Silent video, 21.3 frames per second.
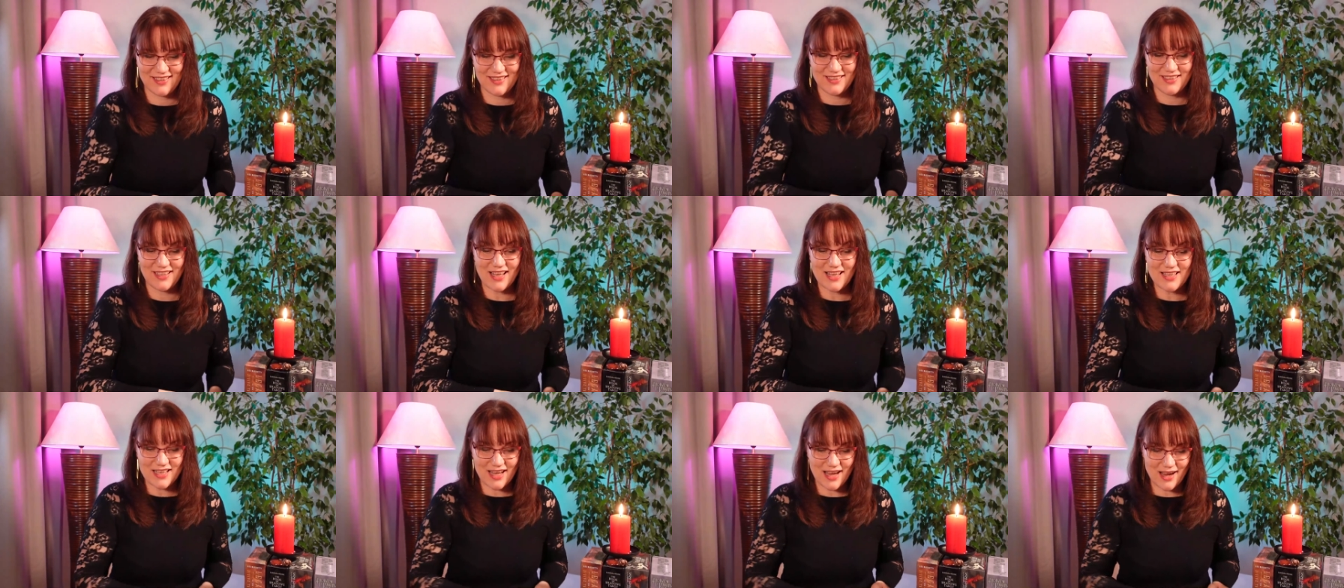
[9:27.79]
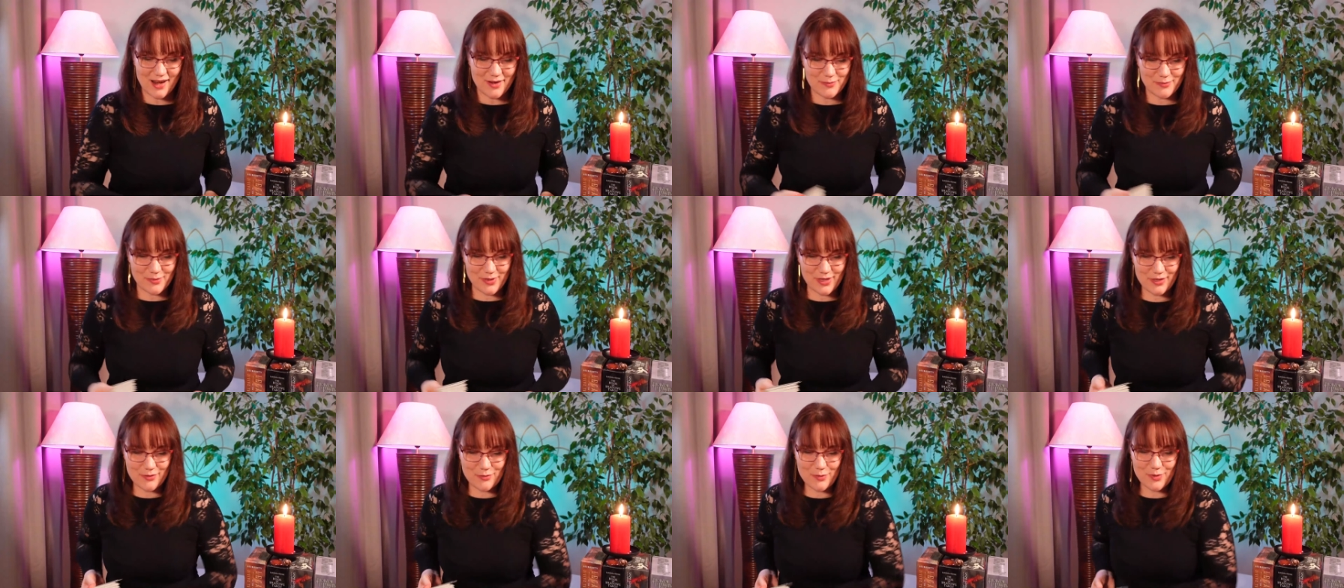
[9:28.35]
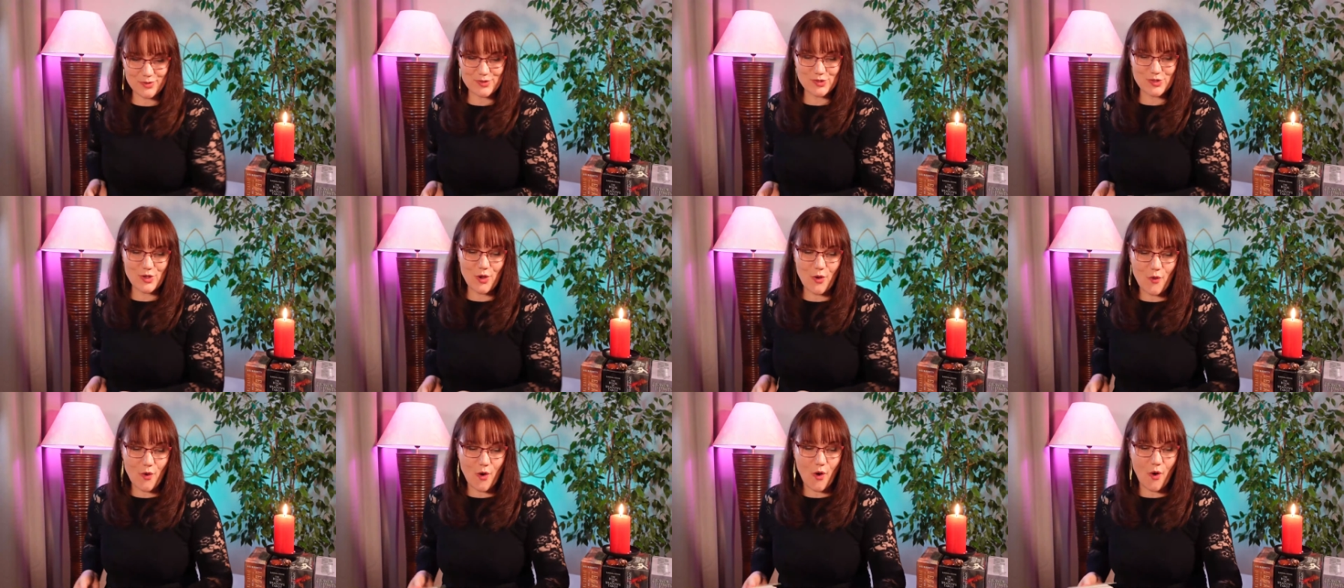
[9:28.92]
That heartbreak was
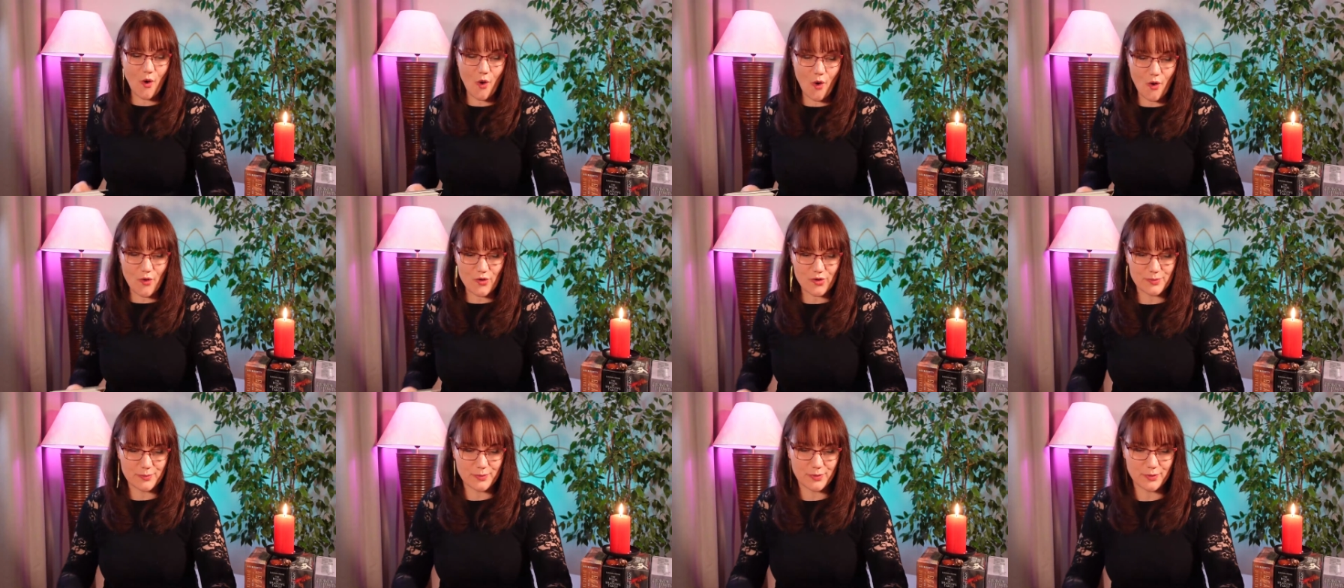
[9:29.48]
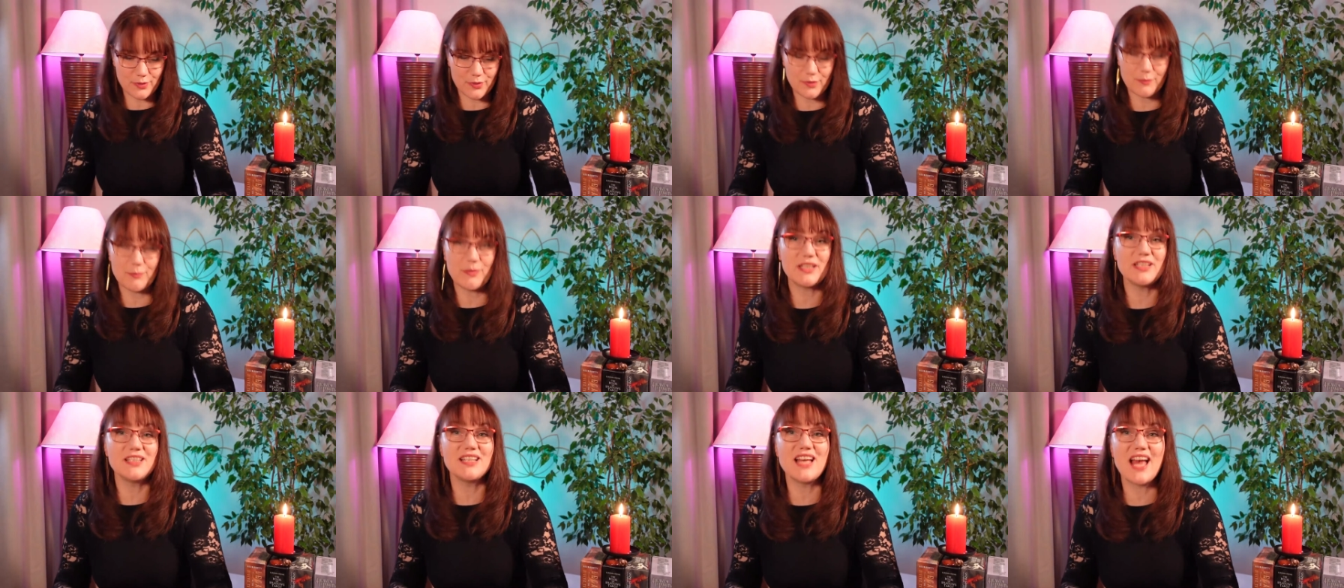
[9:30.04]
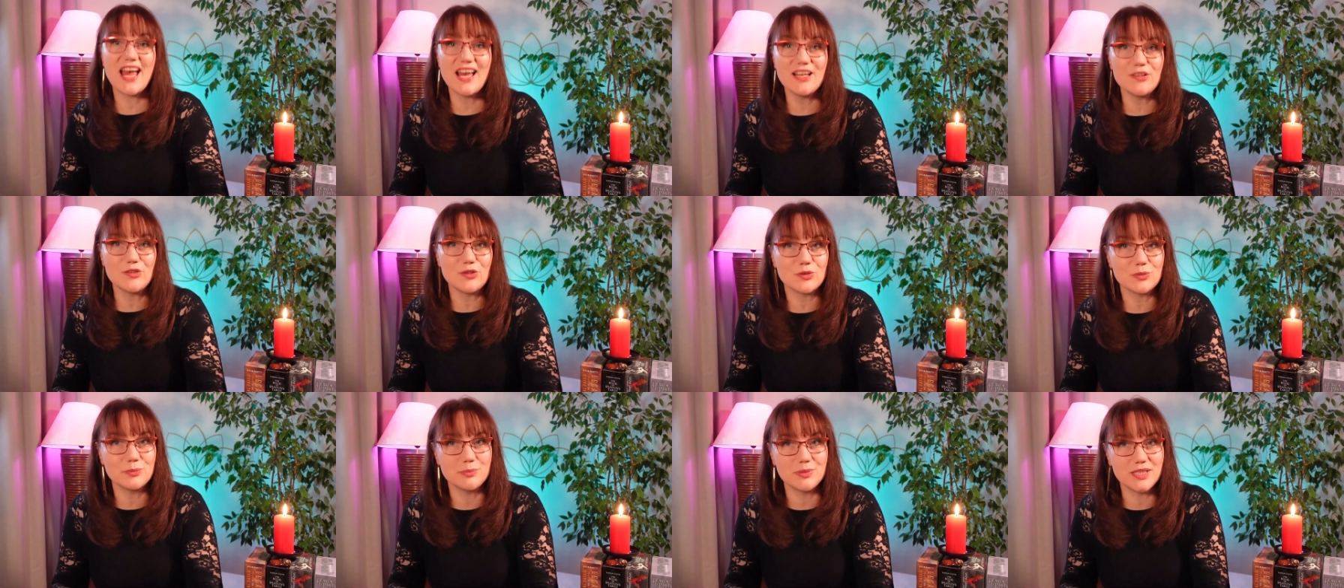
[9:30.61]
so horrible, but it had
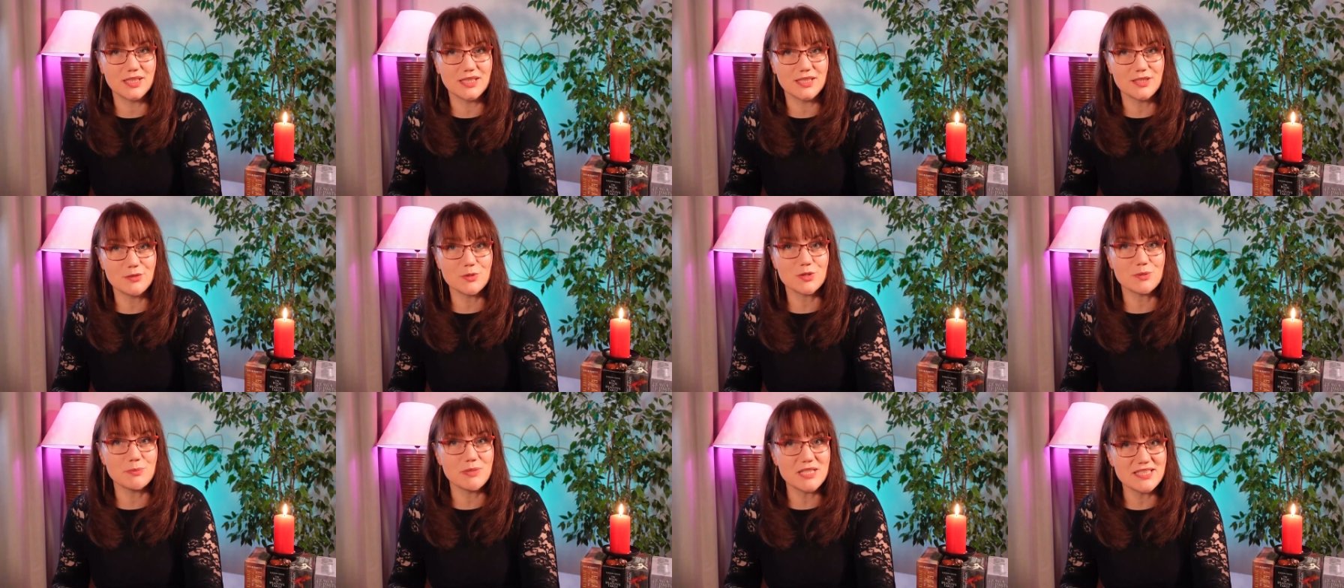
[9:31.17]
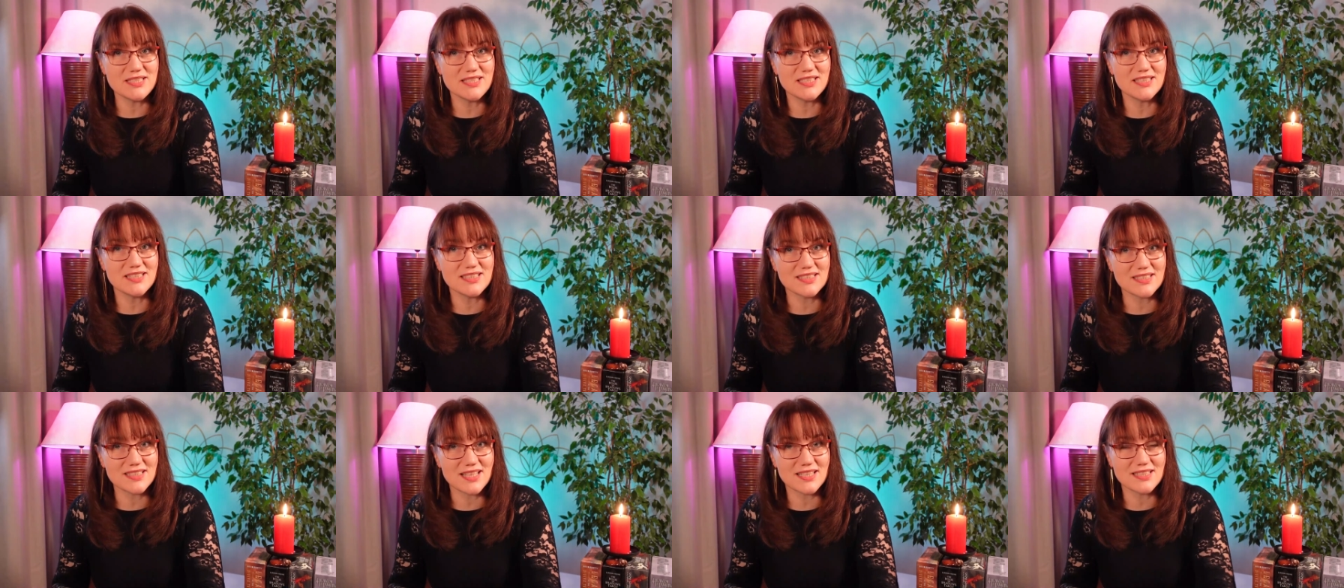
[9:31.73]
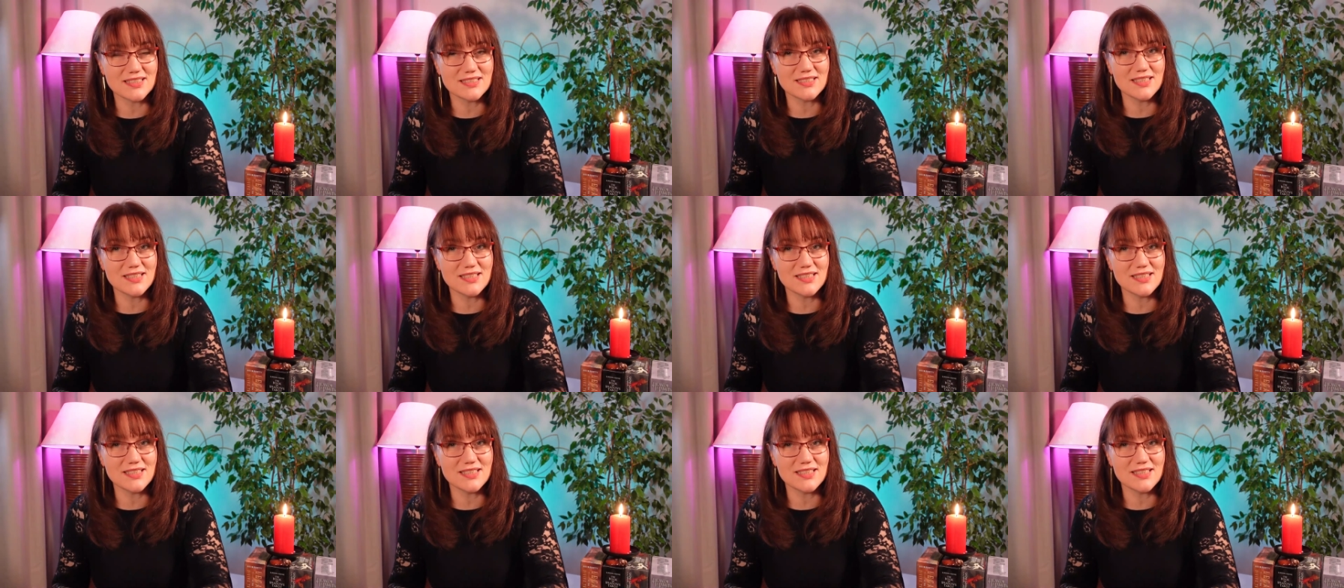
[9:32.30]
to be. It was blessing in disguise.